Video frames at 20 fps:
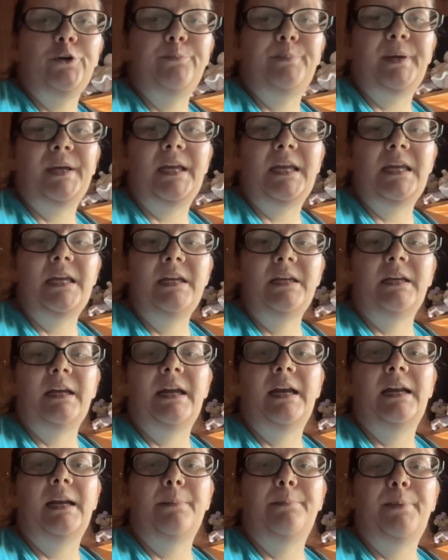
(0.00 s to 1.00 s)
pink
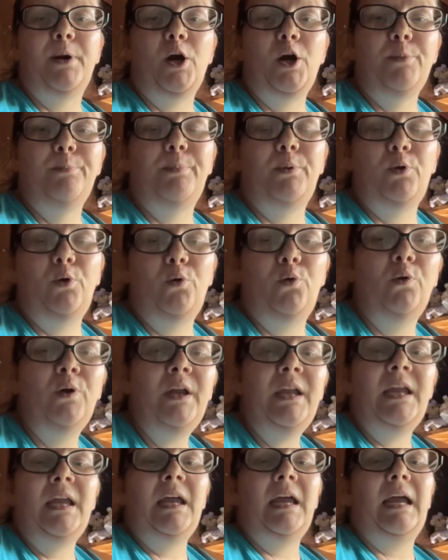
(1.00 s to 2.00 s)
and a purple.
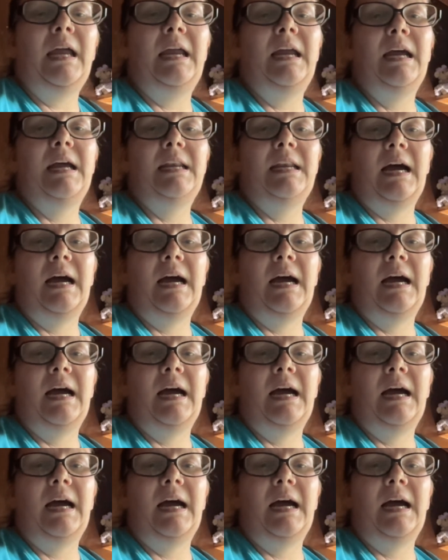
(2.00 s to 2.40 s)
And